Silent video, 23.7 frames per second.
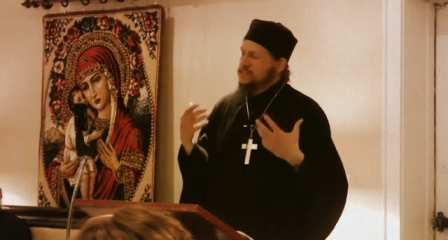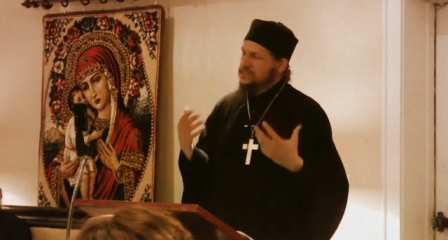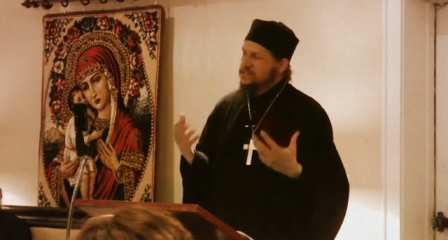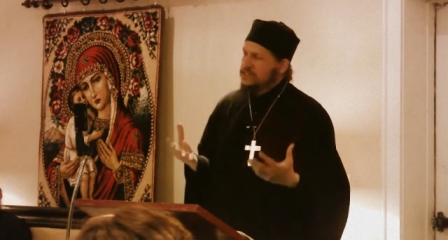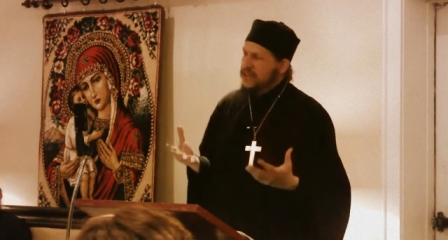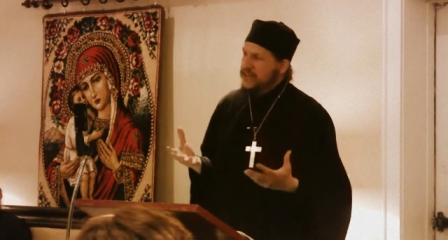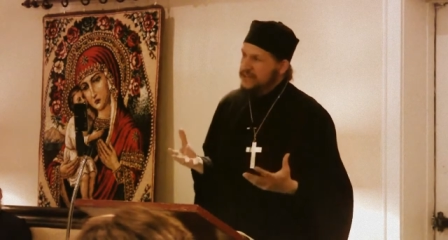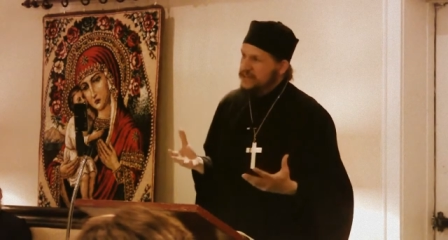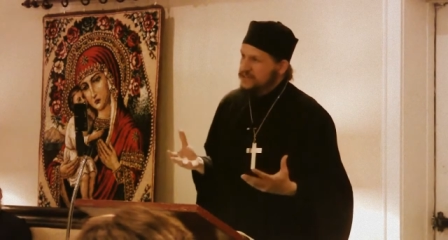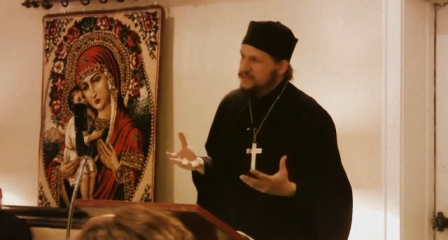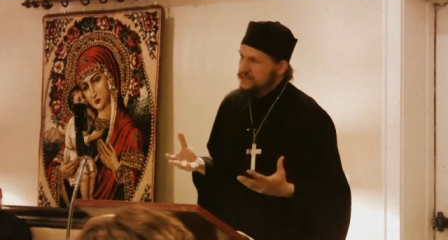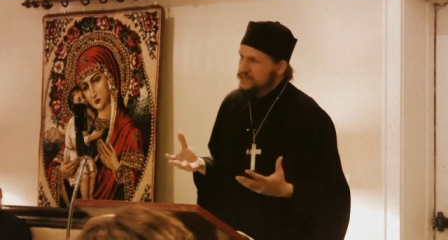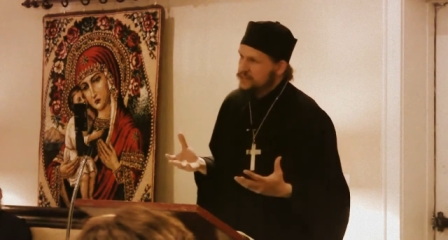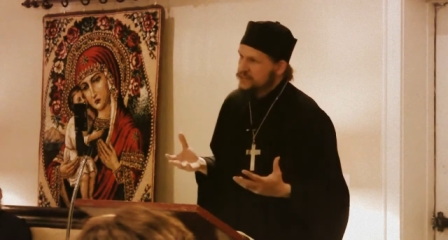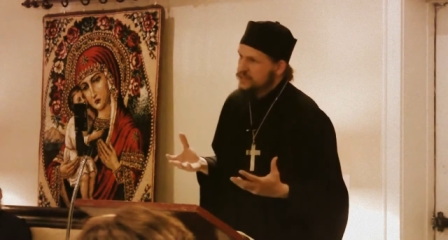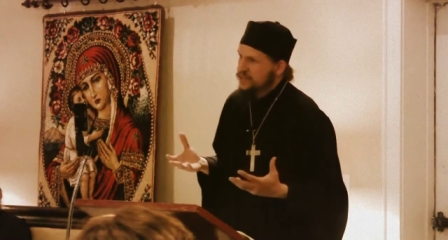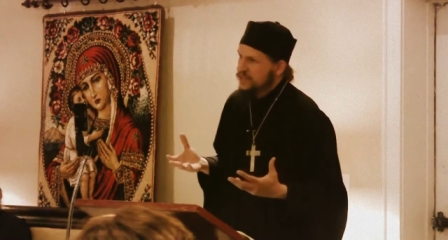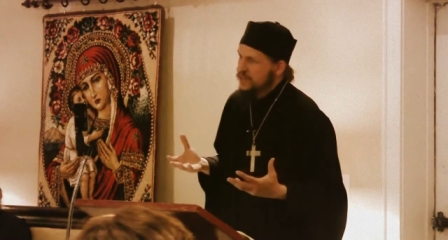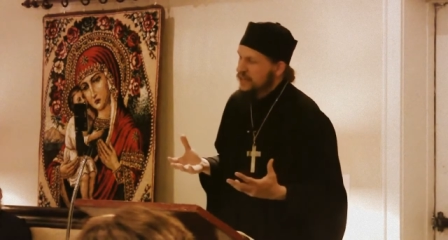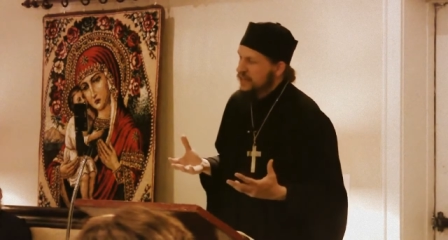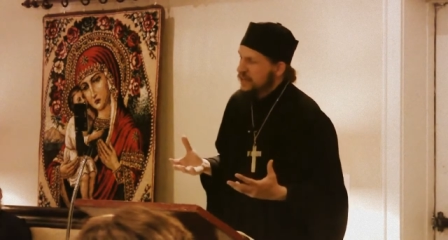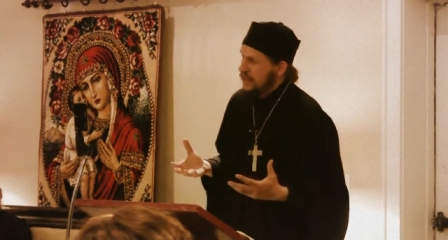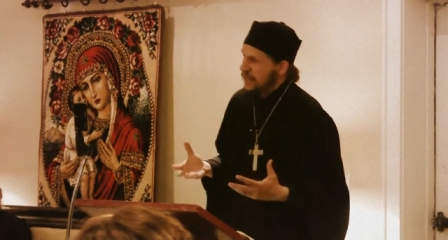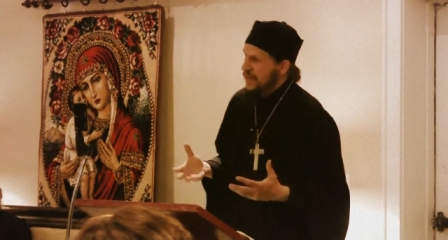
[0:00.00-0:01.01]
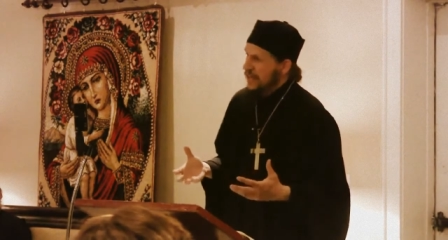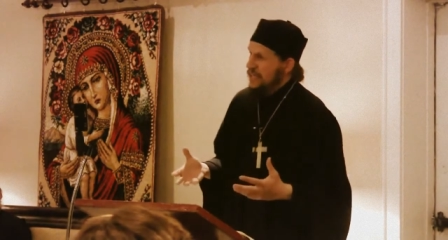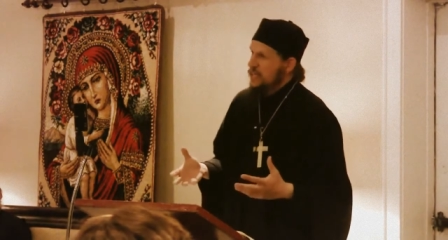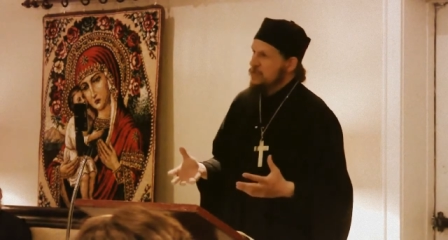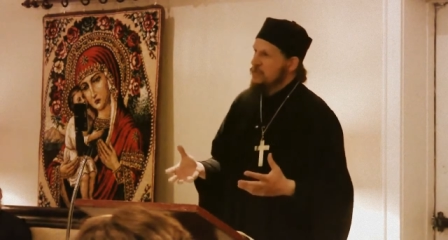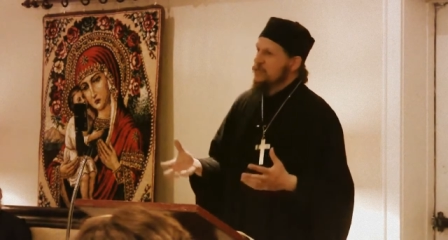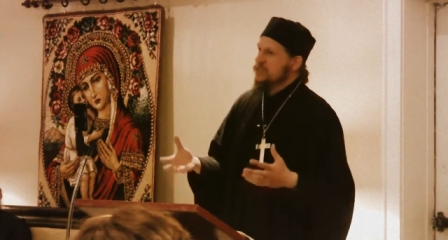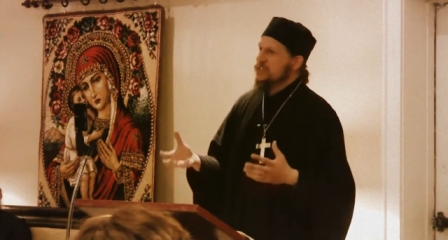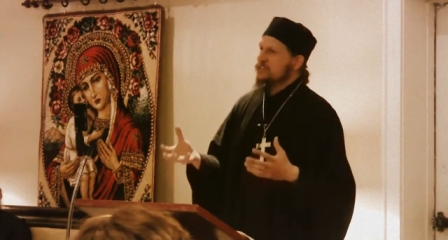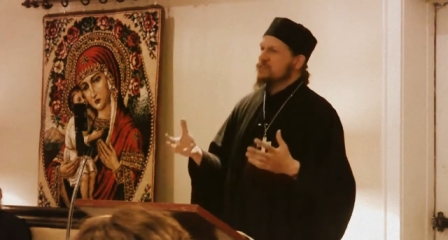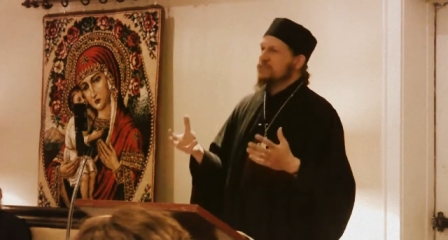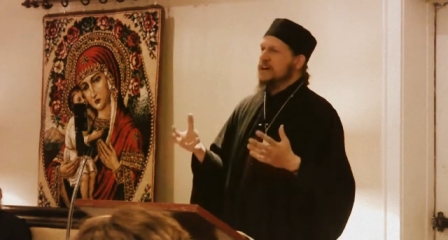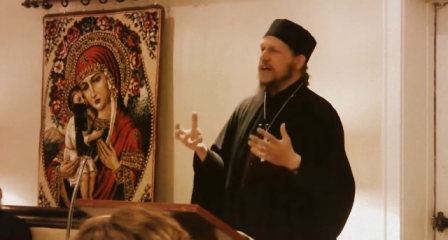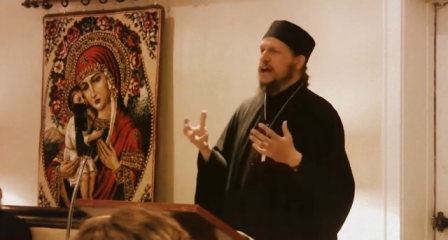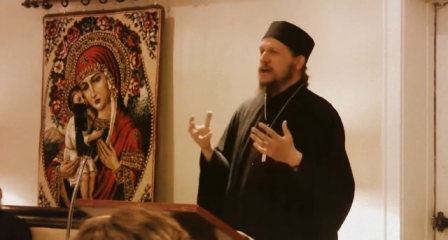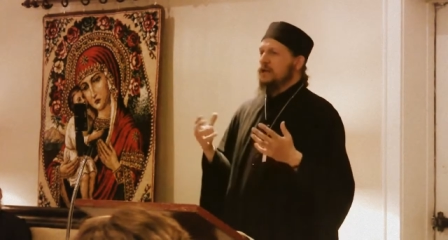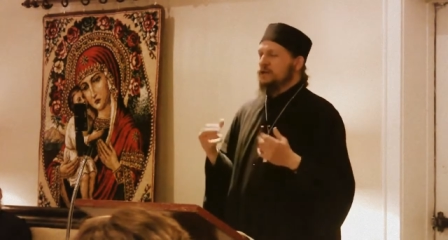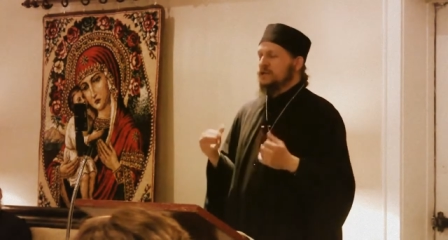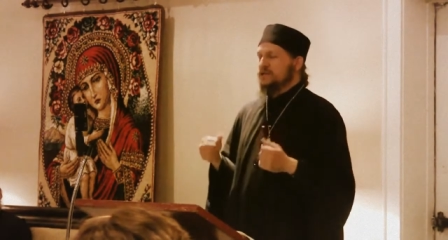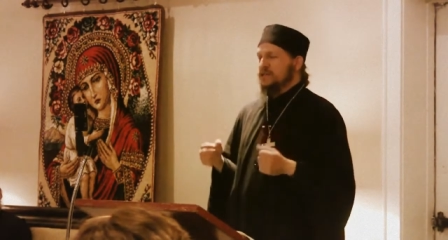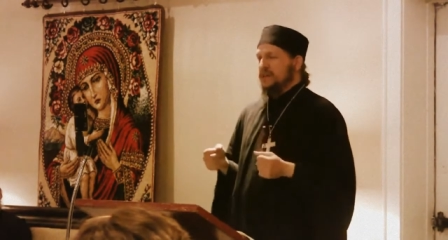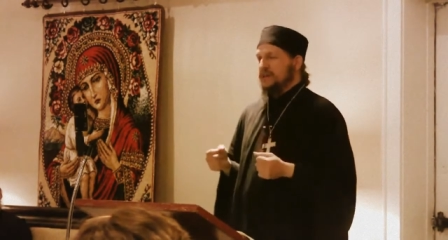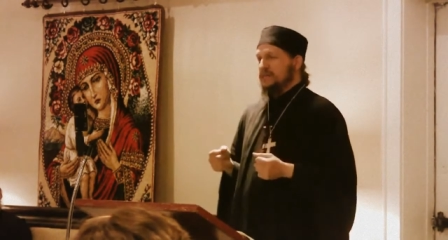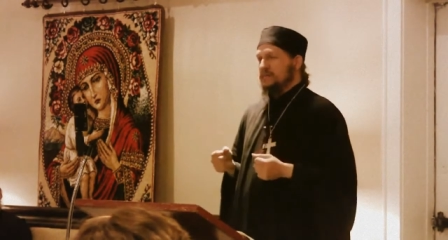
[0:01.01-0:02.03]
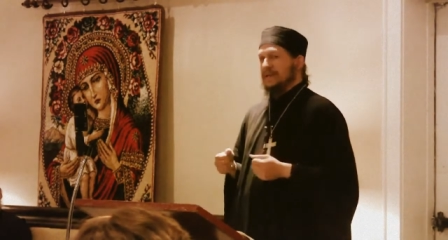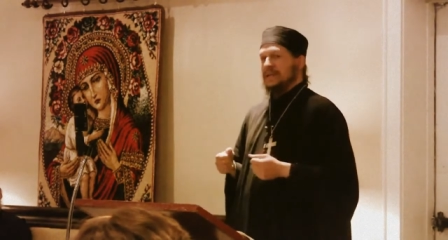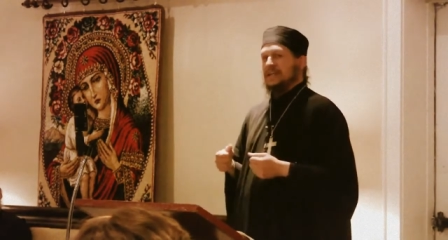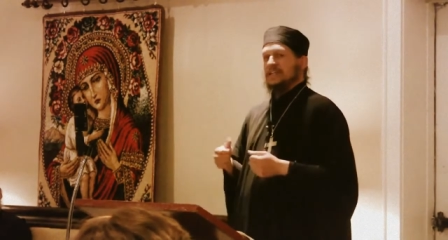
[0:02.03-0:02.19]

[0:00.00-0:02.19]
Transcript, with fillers: the saints and he would devour them.